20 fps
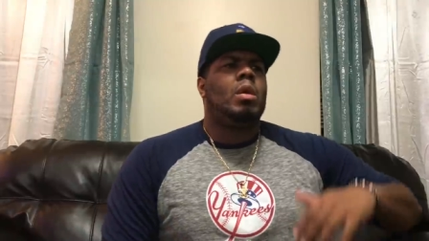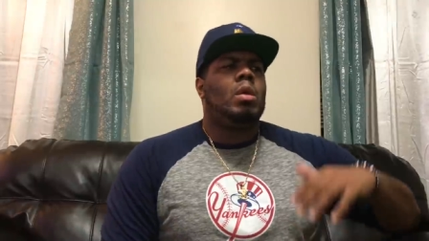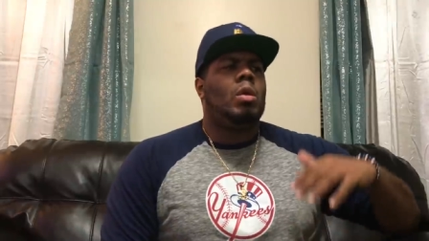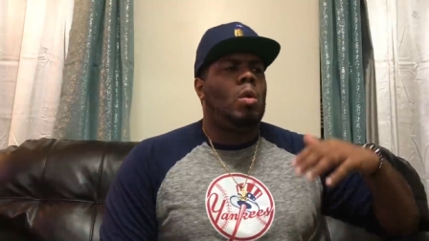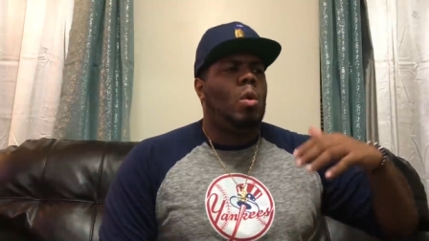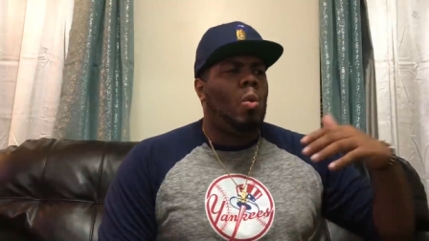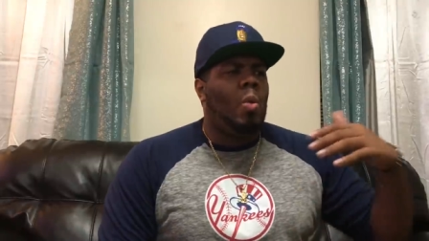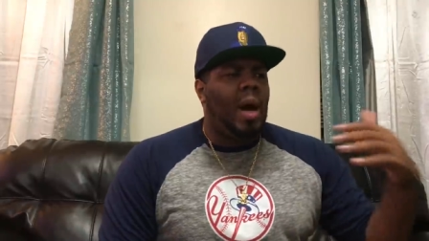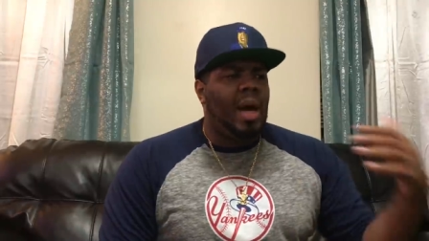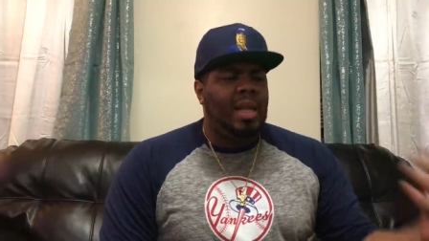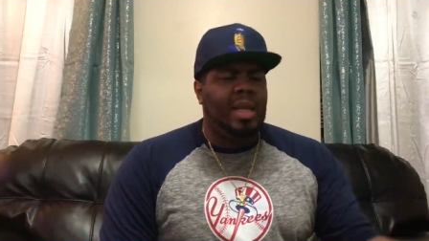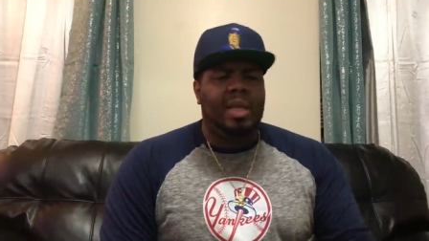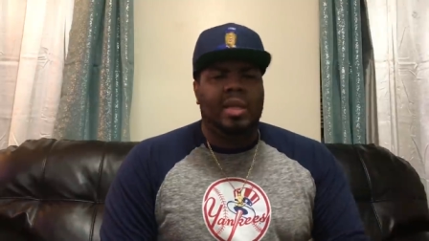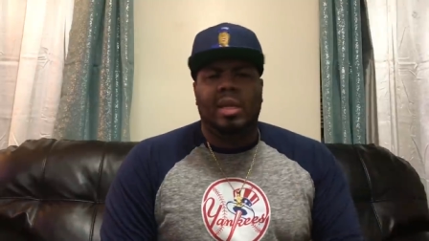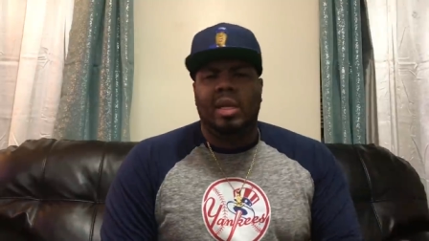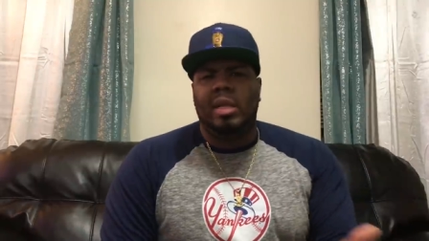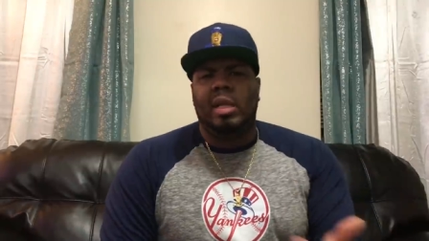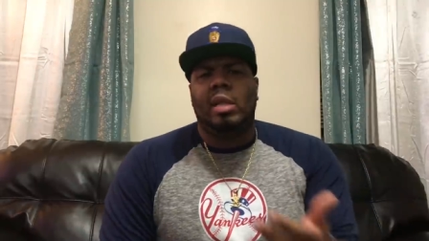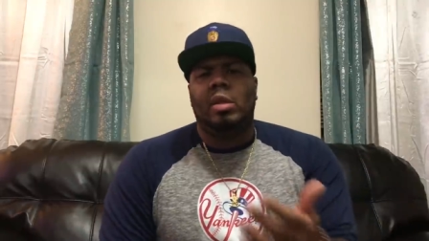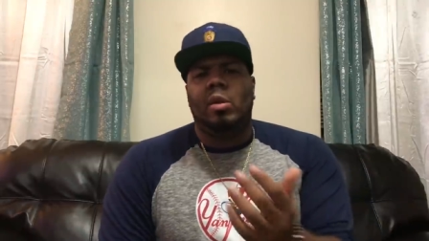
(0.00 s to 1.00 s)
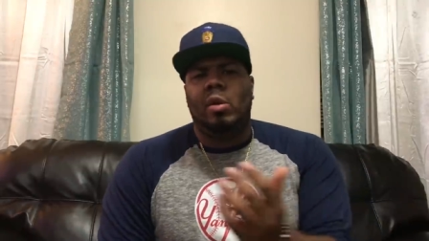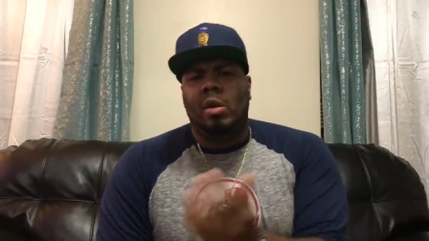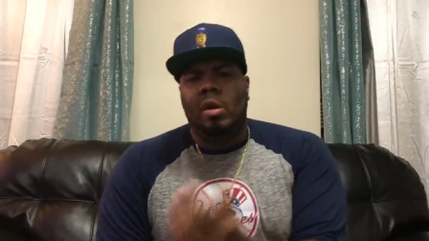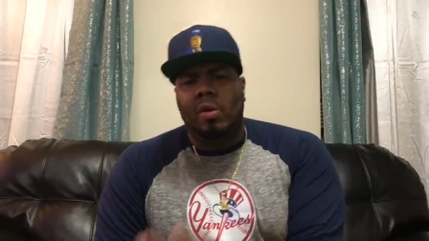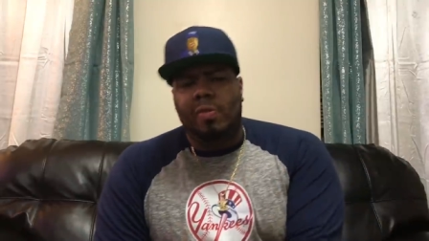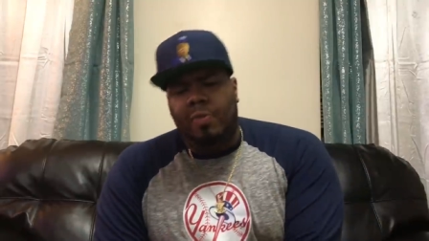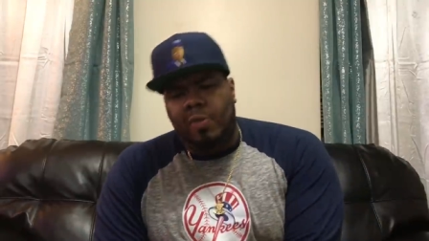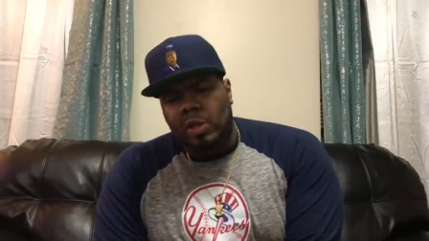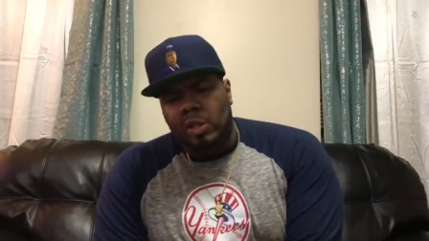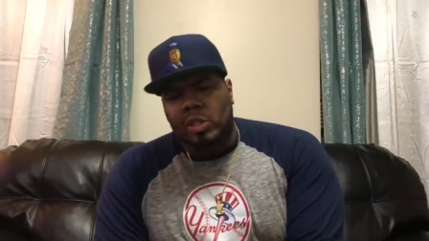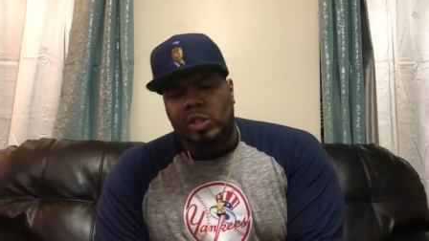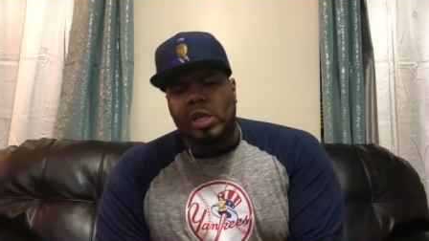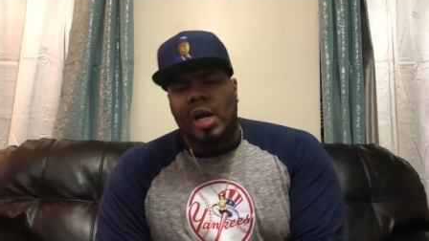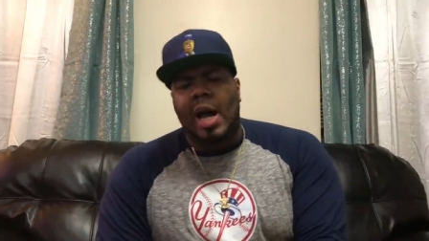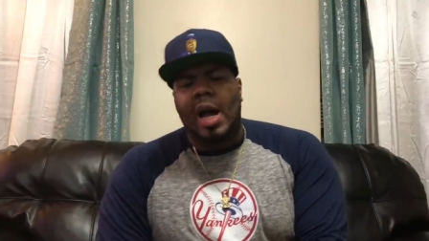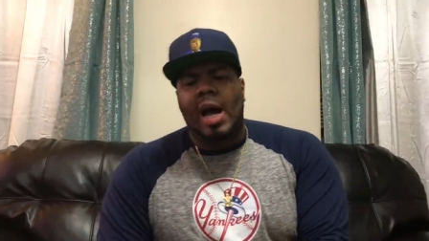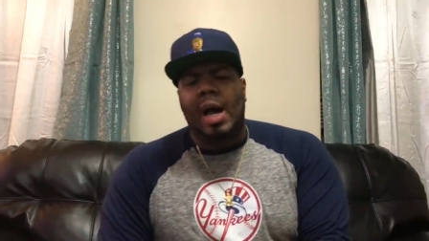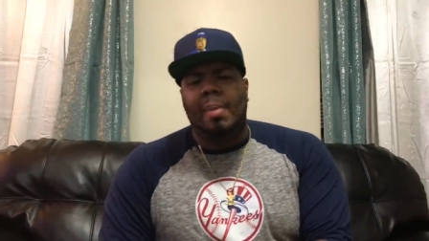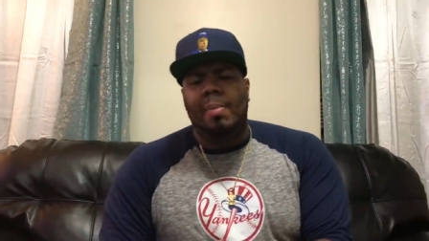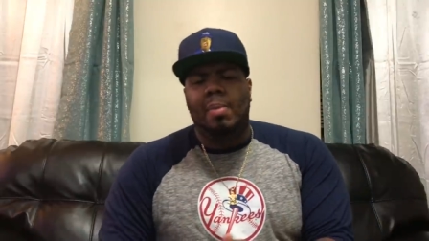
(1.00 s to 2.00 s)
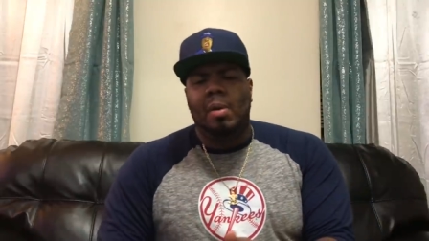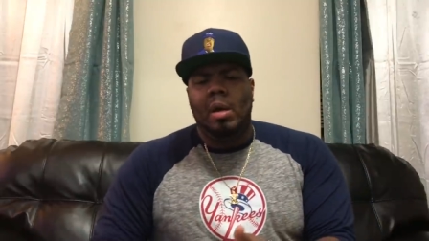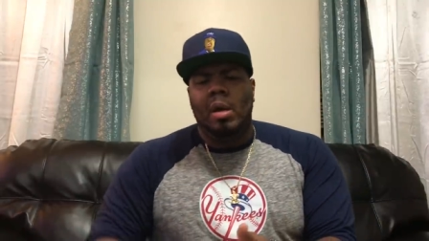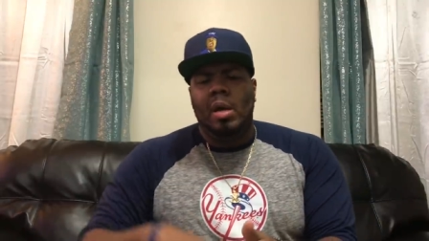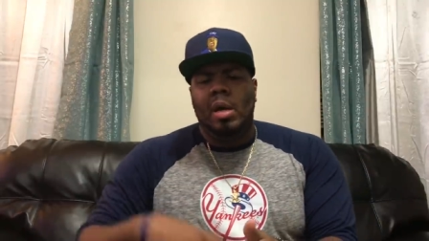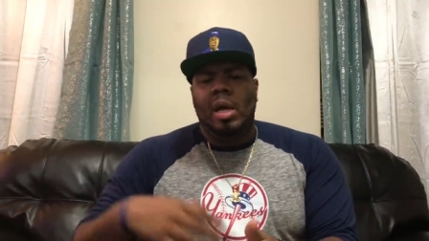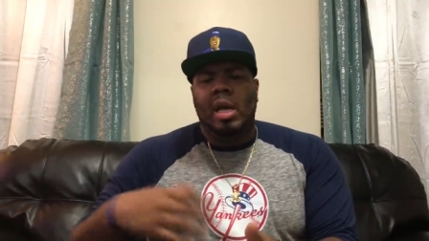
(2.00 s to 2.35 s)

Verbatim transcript: you know, why they think that they're good for the job,